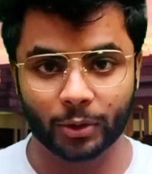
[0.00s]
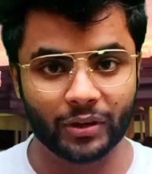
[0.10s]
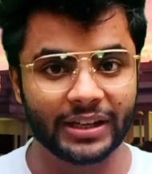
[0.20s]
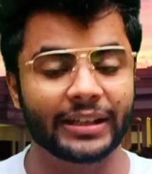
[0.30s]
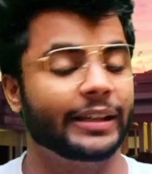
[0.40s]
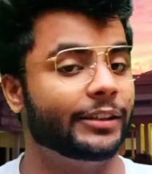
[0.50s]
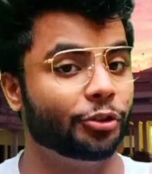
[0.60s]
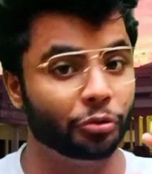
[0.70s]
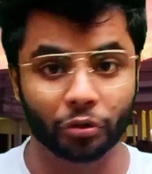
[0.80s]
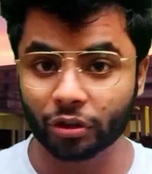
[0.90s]
number
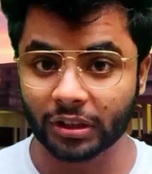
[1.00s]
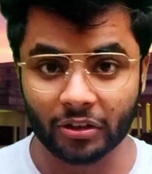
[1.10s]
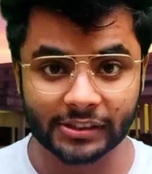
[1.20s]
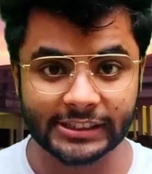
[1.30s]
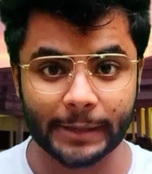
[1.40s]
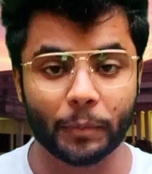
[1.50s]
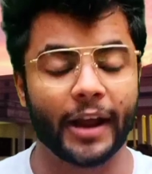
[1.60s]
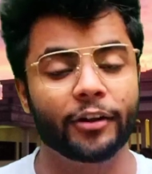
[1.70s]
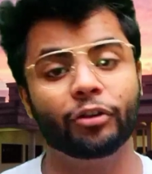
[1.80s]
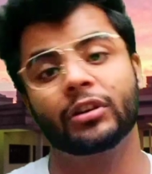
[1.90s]
one, you know the
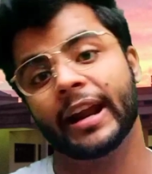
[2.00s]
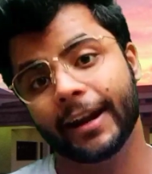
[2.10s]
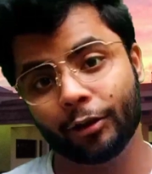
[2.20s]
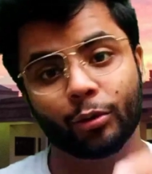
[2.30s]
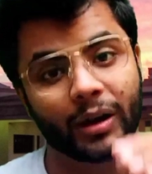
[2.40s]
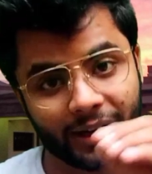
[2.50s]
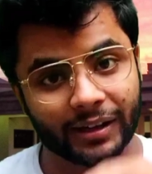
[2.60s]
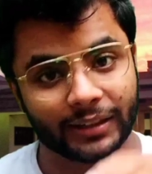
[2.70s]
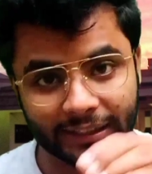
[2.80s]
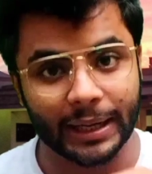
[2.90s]
concept and you tried
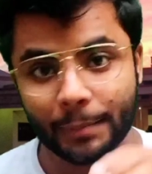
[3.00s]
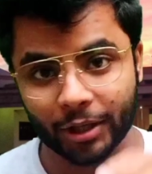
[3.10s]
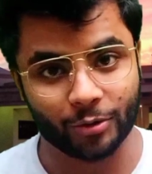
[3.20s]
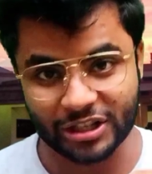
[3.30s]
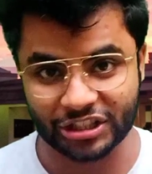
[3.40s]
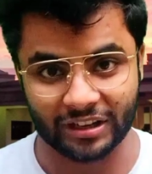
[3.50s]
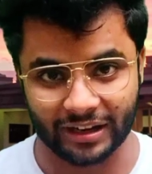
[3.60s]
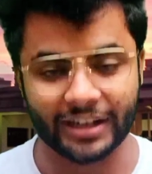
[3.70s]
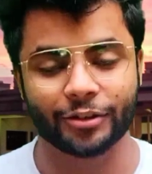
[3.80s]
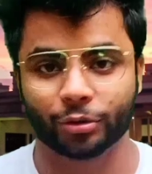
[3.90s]
to attempt the
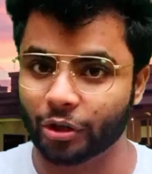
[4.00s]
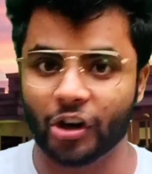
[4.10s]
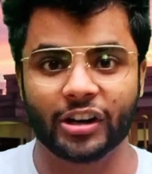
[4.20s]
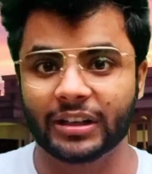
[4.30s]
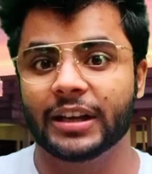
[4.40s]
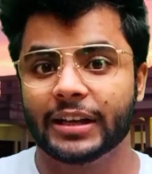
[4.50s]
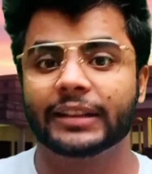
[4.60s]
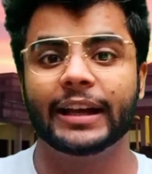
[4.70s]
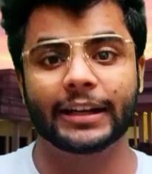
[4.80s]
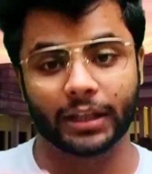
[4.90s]
question, right? You thought
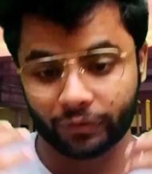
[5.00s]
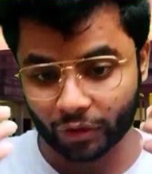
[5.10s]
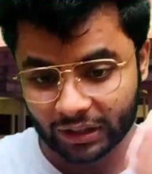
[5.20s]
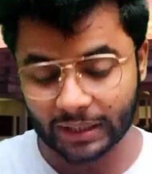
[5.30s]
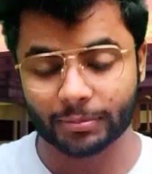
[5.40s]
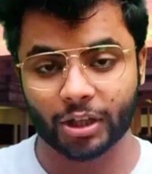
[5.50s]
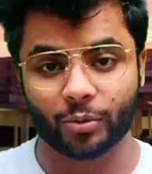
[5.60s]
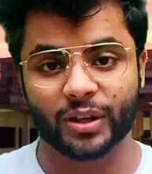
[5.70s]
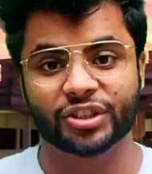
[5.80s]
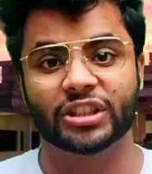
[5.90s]
that if you
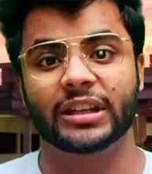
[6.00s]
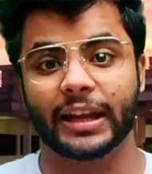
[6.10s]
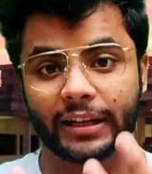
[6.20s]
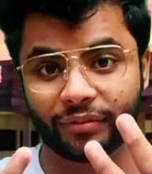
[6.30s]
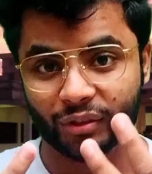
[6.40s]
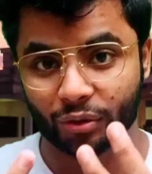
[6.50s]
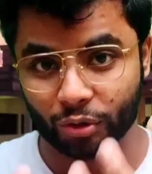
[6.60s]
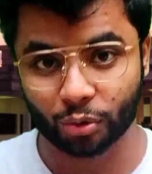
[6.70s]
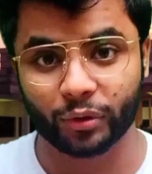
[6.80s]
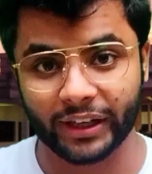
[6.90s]
attempt the question and
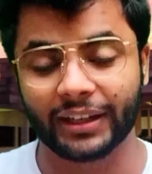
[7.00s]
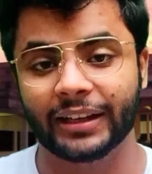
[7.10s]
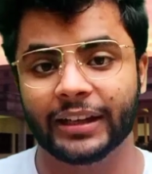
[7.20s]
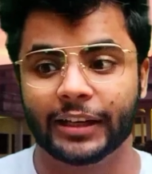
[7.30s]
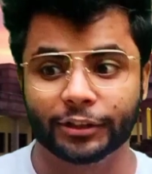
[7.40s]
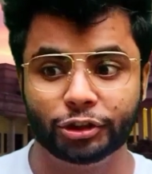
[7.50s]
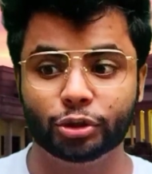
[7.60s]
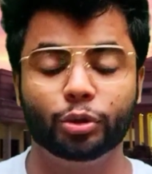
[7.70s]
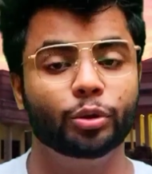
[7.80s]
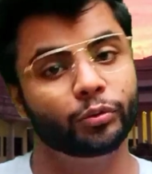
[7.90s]
if you do it,
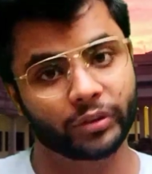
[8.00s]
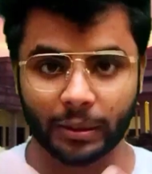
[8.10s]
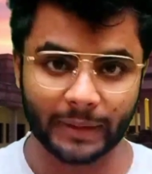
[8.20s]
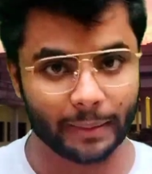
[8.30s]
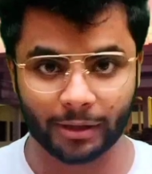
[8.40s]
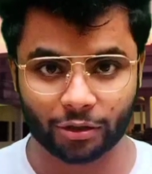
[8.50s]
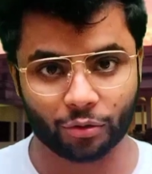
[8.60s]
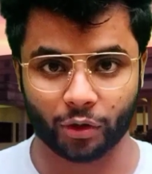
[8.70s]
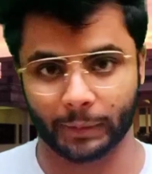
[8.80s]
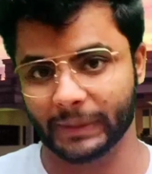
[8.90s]
you will be
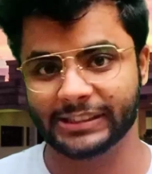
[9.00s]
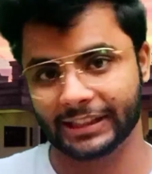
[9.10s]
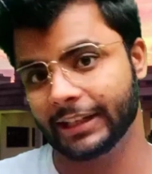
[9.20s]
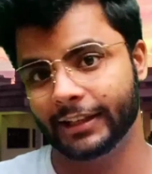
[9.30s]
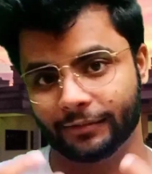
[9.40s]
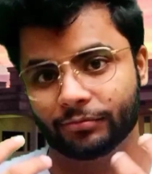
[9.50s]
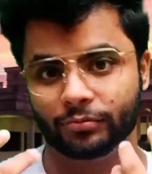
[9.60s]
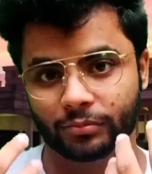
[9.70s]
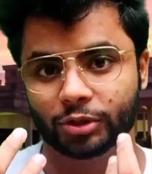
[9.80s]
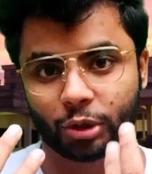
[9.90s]
able to do it.
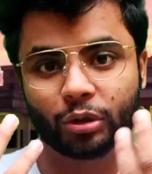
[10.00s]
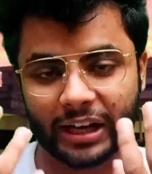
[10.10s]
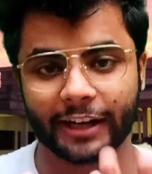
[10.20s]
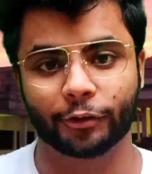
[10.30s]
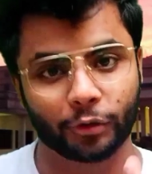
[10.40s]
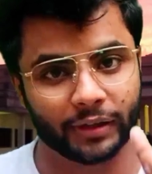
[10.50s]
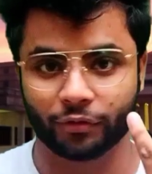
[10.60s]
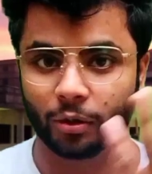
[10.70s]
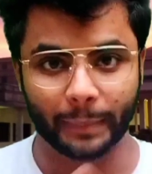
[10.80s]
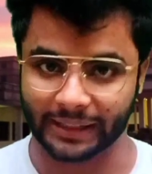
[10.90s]
Basically, you tried
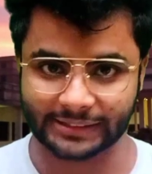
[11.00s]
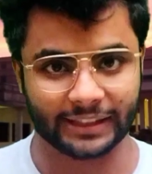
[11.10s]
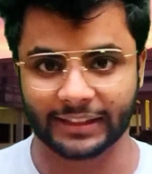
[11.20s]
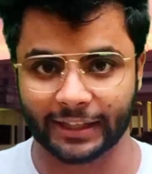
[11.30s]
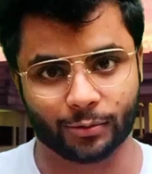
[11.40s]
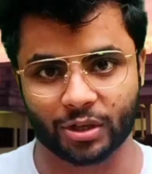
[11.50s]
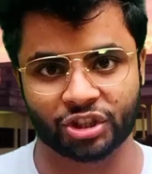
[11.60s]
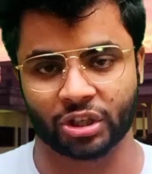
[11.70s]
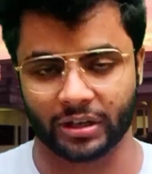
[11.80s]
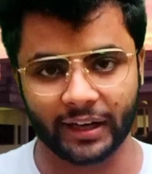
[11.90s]
to give your best in
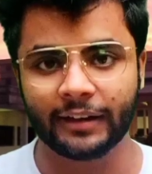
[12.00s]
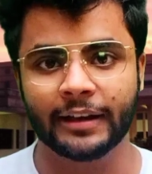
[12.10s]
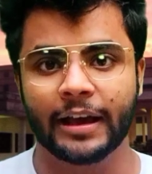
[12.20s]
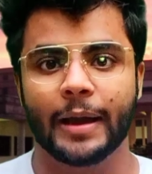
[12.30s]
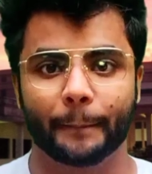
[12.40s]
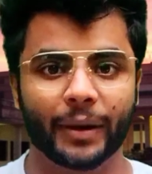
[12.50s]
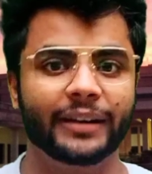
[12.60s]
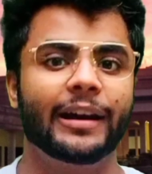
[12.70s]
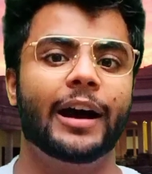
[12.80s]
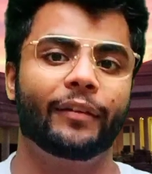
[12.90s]
that question, right?
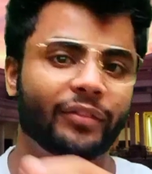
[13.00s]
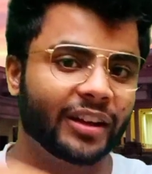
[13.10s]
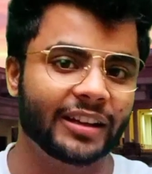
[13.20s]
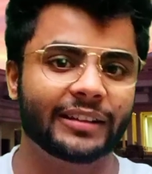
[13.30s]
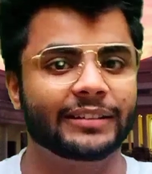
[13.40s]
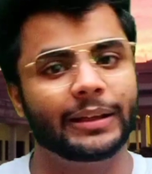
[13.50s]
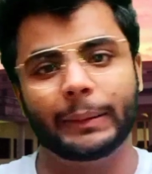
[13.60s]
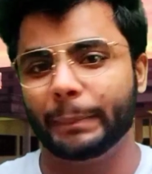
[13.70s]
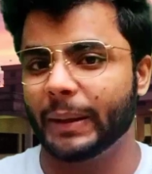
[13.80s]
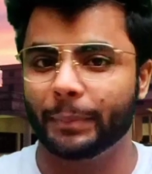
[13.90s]
But
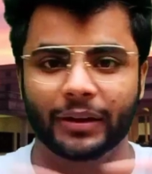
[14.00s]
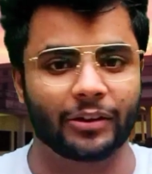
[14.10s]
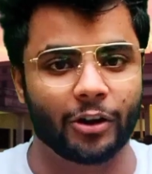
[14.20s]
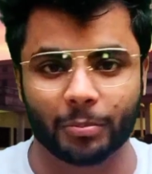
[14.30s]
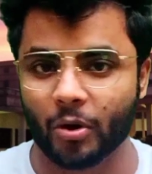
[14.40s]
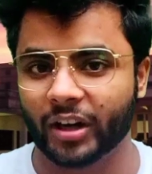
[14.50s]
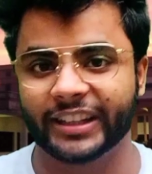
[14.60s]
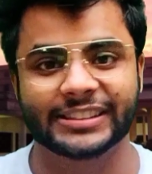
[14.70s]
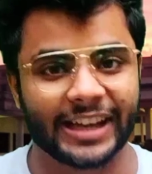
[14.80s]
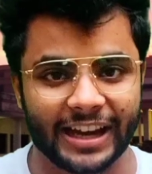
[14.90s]
after the paper or
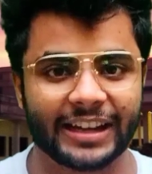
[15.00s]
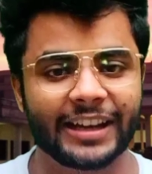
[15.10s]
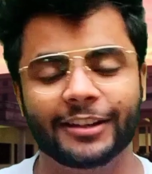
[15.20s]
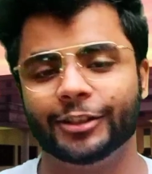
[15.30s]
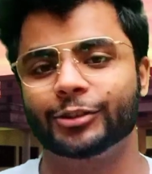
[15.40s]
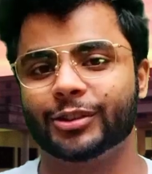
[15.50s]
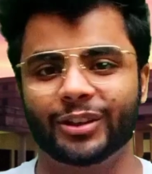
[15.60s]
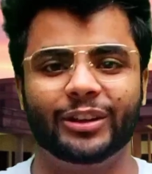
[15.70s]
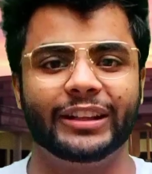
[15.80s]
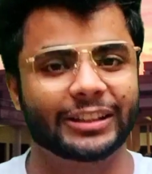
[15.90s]
mock test ended,
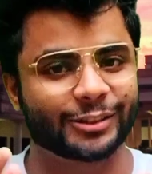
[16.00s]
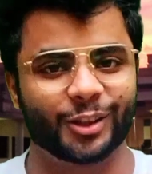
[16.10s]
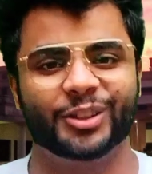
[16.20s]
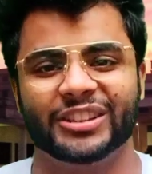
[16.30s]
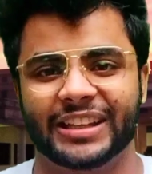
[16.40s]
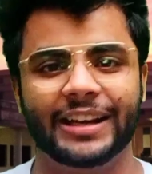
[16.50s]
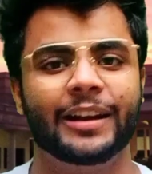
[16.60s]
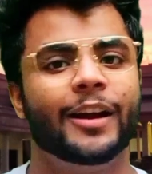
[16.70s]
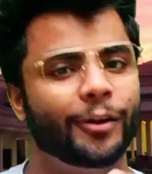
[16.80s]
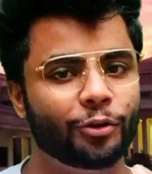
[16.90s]
you saw in the
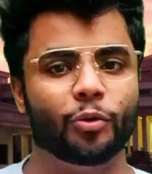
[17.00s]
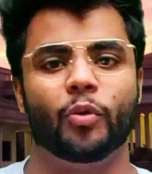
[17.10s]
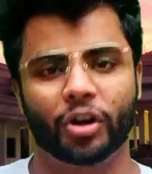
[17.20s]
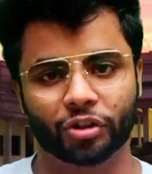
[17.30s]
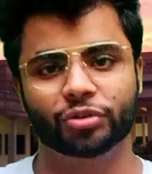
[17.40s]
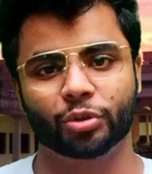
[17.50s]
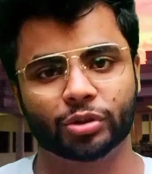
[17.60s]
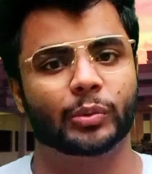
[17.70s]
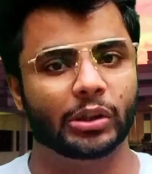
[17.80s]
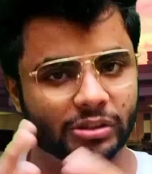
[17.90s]
solution that no, what
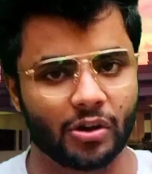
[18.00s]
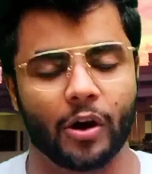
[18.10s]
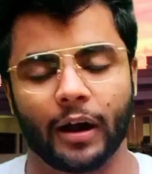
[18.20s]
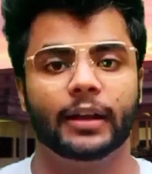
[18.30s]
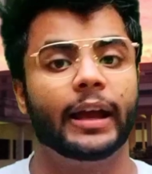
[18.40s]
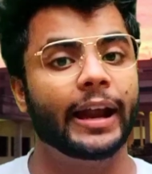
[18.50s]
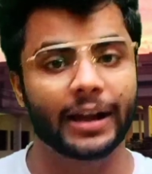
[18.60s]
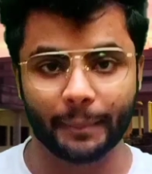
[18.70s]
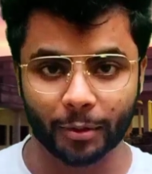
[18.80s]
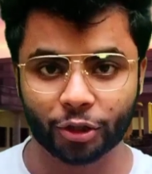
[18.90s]
you chose was wrong.
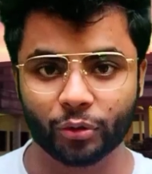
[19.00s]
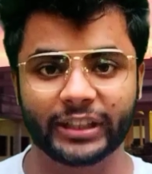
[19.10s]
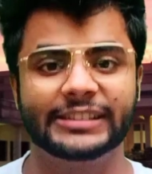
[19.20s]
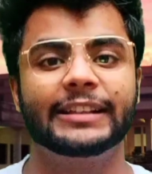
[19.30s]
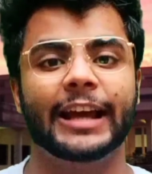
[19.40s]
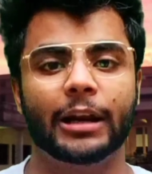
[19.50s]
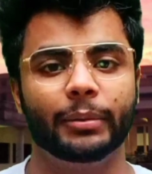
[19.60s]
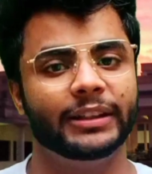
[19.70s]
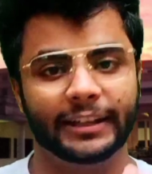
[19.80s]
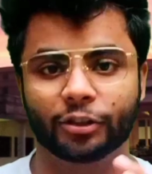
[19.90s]
And number two
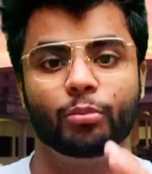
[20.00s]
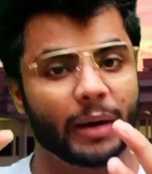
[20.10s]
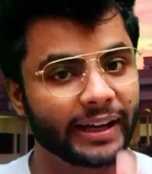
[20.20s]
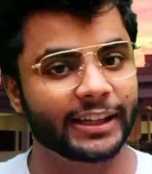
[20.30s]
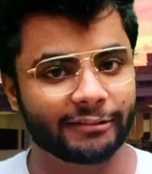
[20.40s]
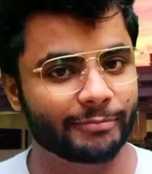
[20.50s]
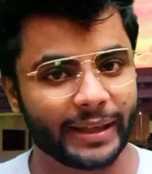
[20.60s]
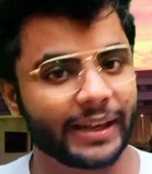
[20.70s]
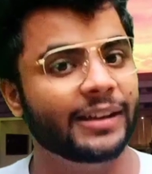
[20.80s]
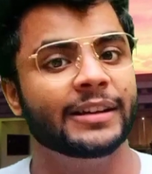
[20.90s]
reason can be that you
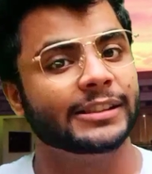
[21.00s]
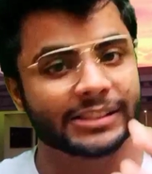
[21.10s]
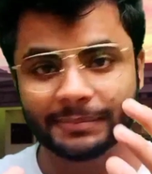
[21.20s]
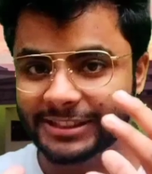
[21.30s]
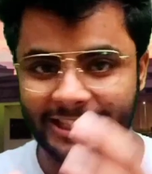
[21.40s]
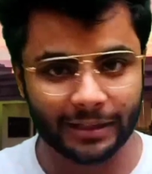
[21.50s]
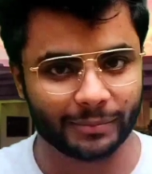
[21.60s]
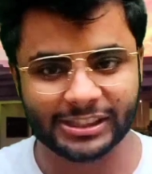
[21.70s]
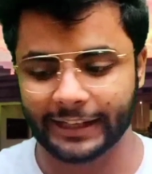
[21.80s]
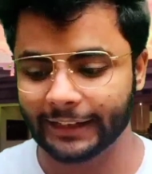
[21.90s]
might have made some
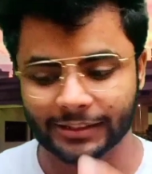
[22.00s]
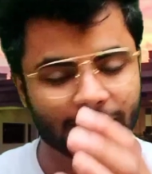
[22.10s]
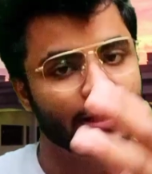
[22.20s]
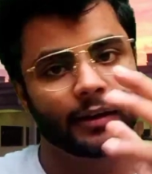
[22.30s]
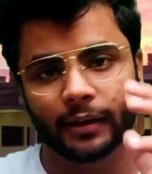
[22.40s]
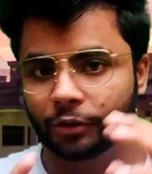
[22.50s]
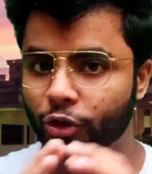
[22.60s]
silly mistakes.